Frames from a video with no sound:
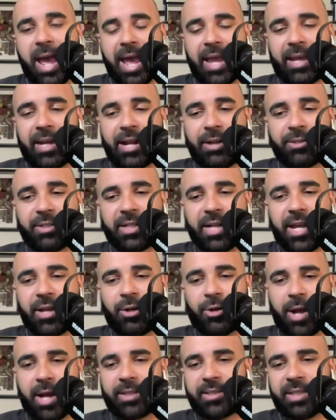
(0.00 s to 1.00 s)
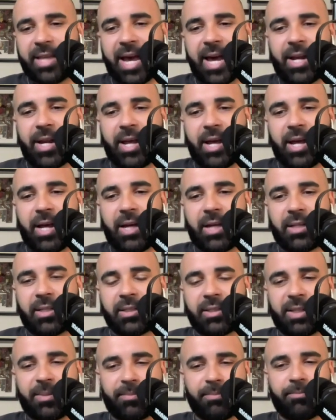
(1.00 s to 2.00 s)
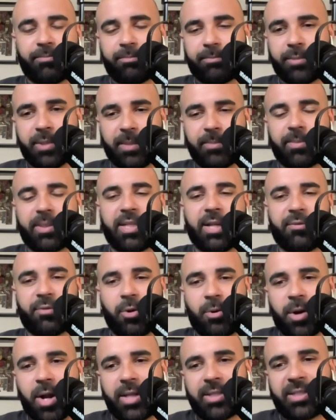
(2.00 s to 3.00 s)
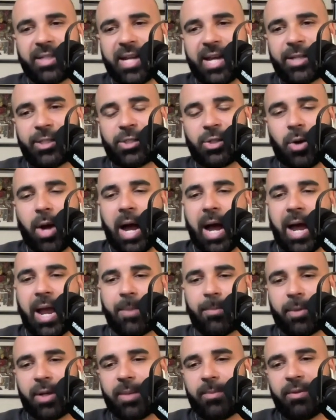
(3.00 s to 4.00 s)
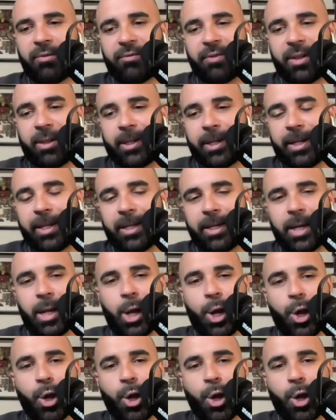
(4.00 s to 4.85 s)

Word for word: hanging out tonight. Greg's got some stuff going on tonight, so I'm going to be filling in